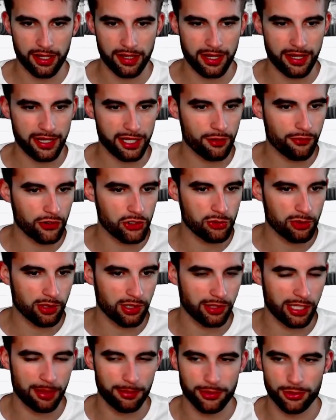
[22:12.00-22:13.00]
heading over to our
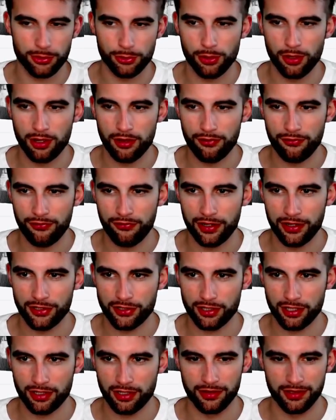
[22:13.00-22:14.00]
lamb to
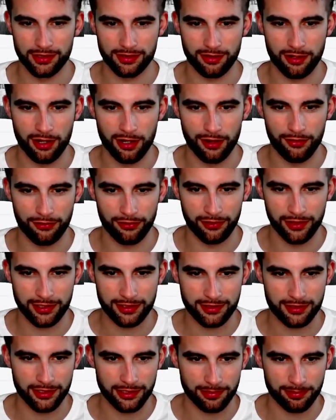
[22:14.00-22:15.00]
finish this off,
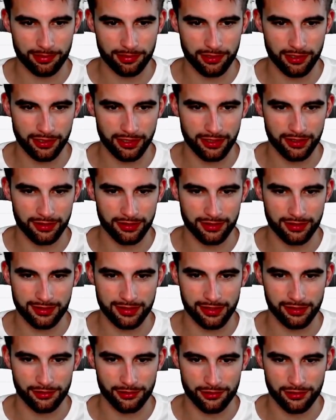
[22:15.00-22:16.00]
let's just plug in the
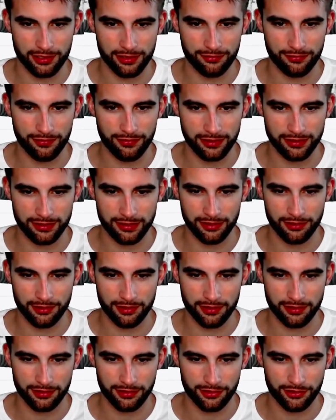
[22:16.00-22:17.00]
Steelers defense here
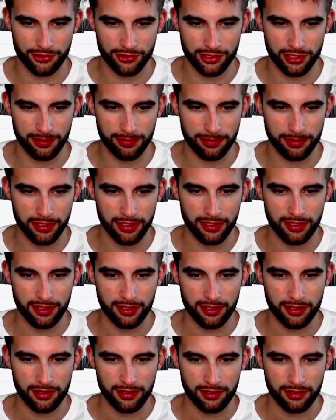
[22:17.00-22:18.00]
since they're cheap.
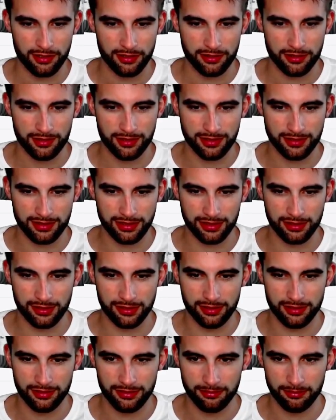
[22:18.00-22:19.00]
Just to
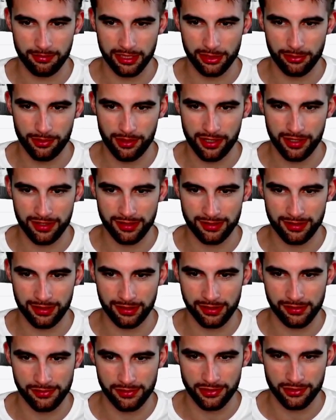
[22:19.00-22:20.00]
see money-wise, that
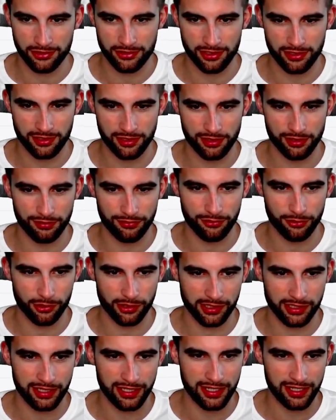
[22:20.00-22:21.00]
leaves us just under
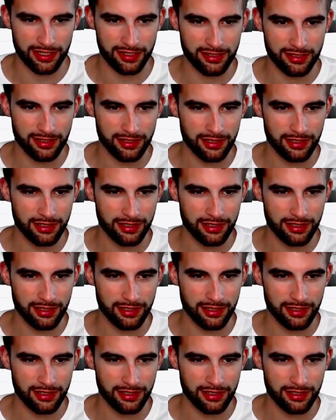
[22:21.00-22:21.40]
4K.